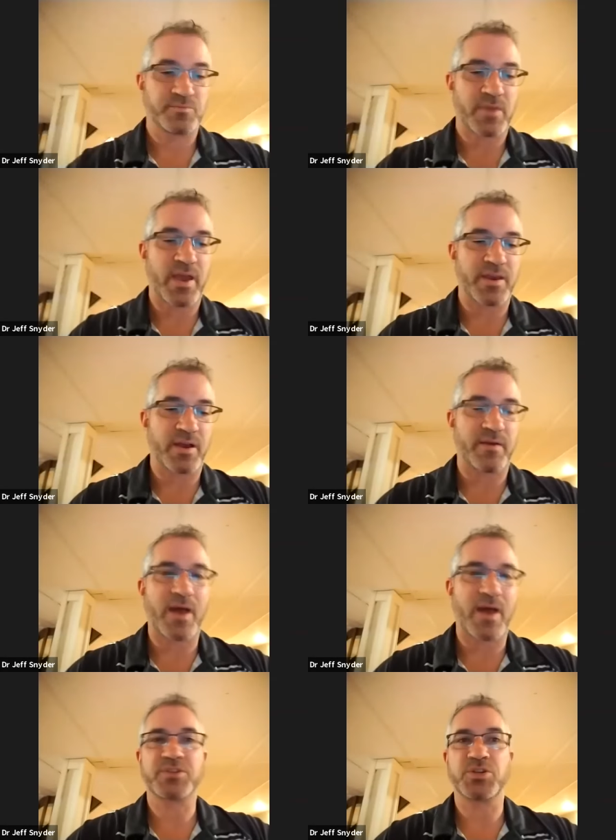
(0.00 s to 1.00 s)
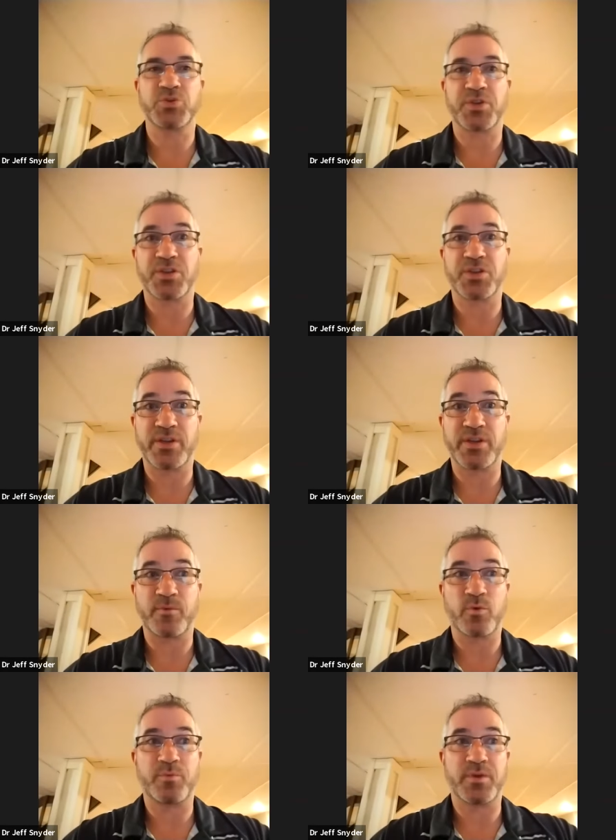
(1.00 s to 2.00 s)
And uh, obviously joining the gym
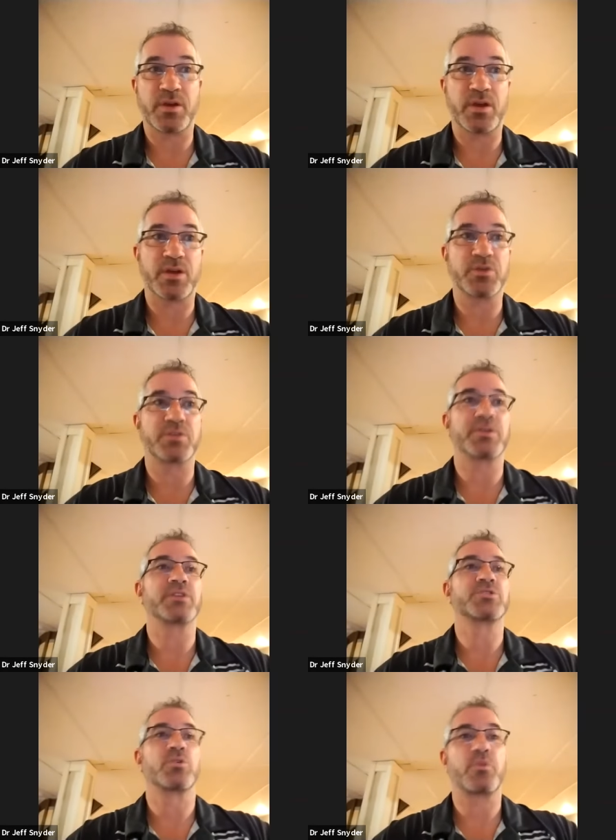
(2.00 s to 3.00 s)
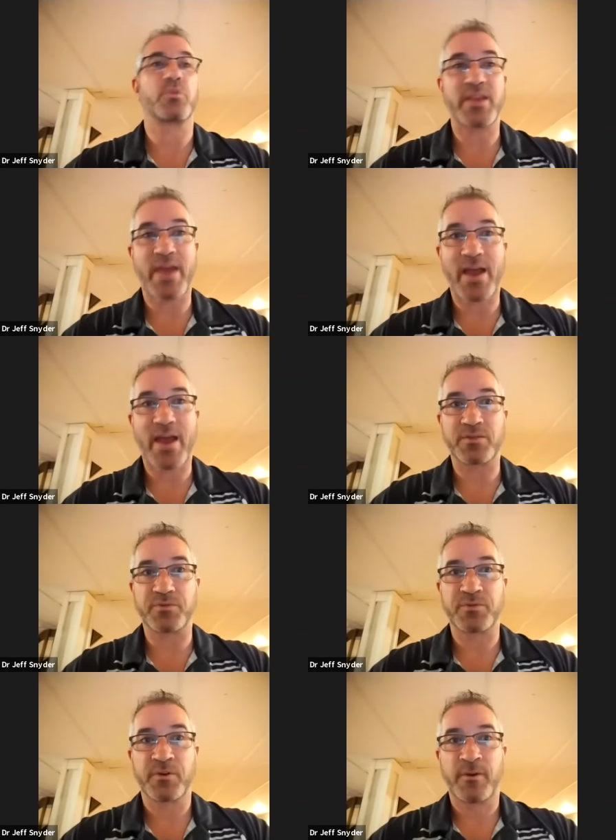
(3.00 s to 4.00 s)
would be a, a good thing. So remaining active
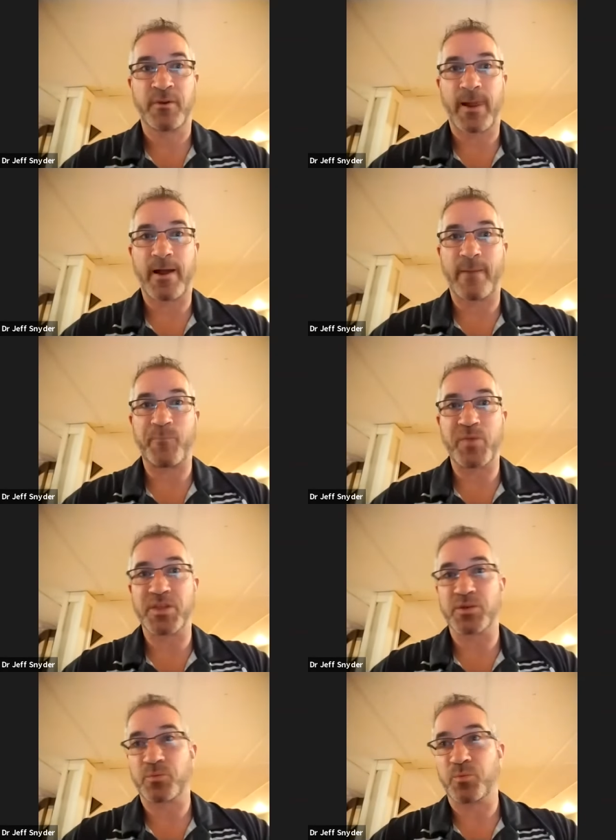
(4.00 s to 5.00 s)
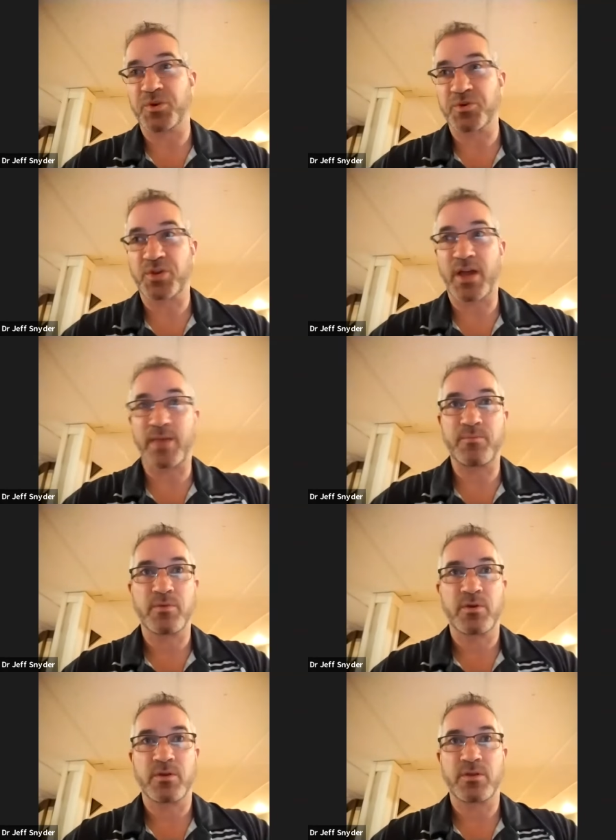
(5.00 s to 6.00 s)
um, in the wintertime,
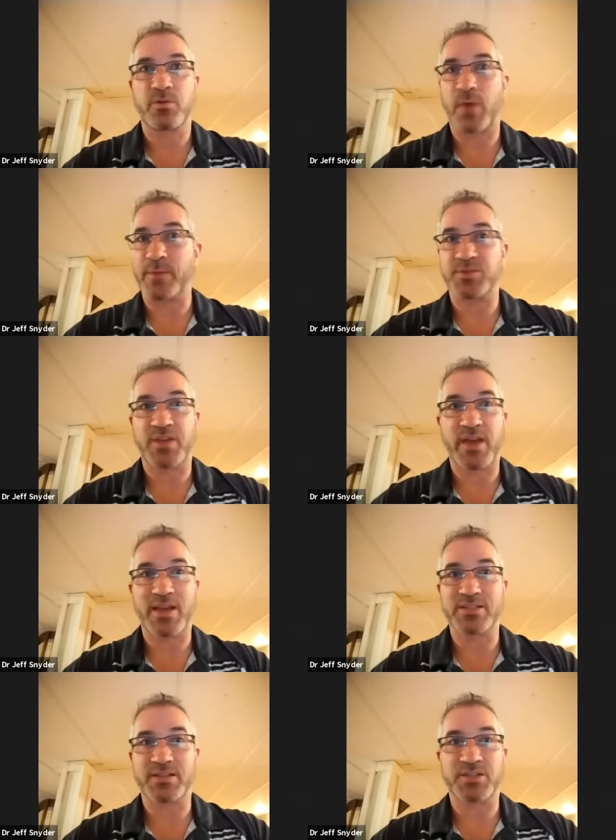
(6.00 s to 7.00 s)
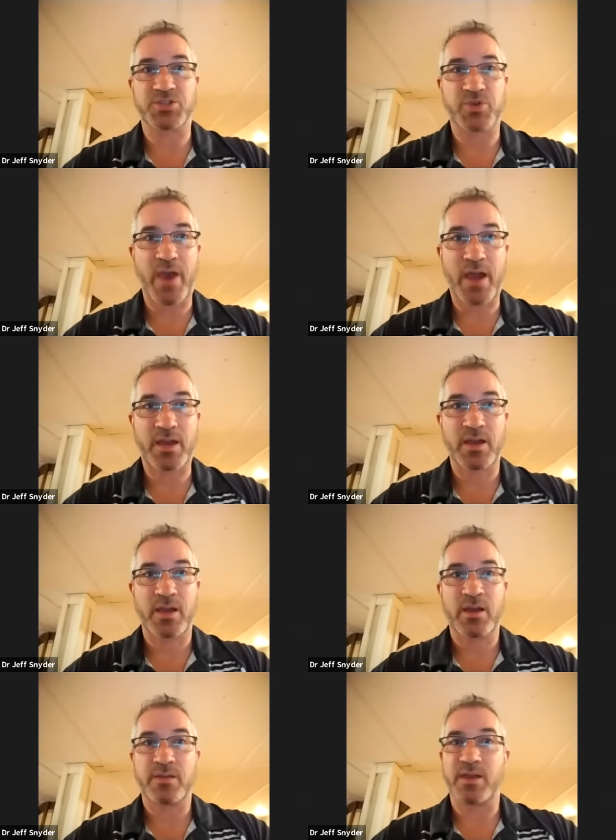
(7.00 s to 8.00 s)
the YMCA has a nice track.
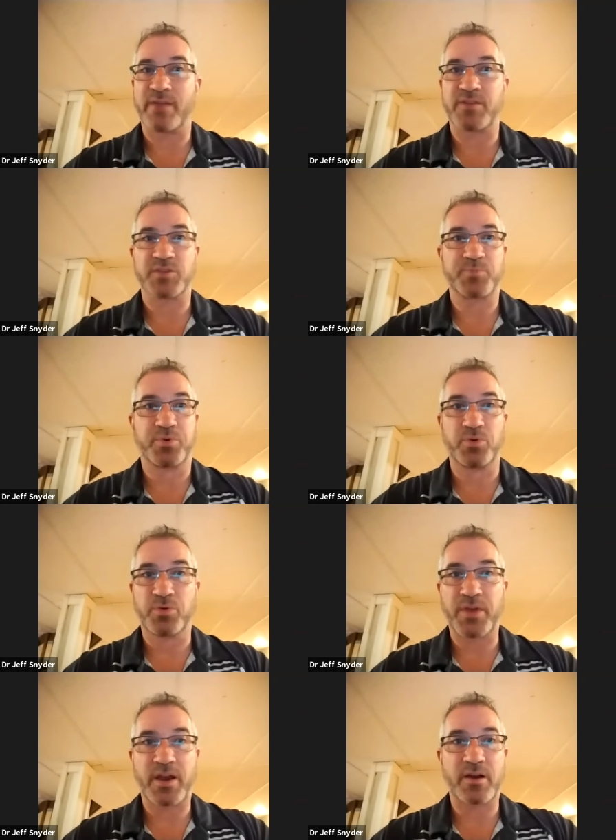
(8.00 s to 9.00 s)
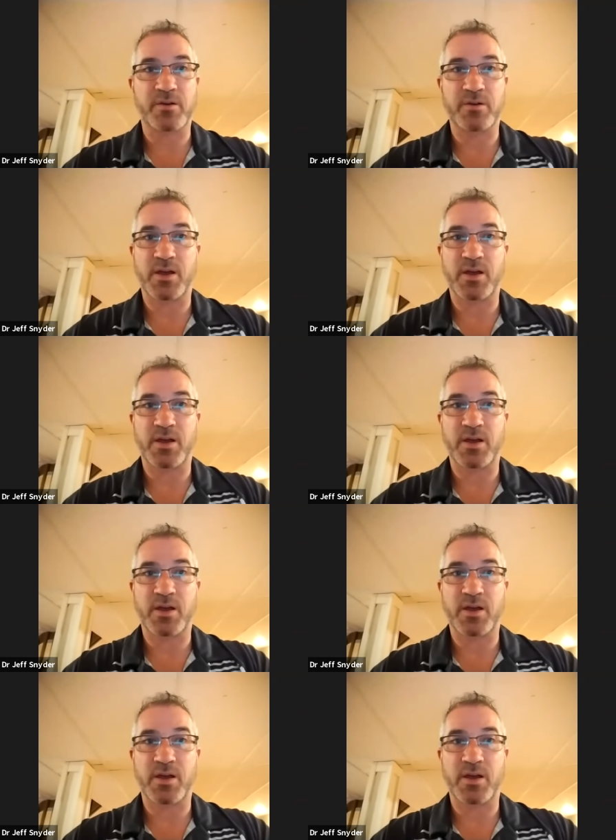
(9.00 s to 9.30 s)
They have a nice pool there.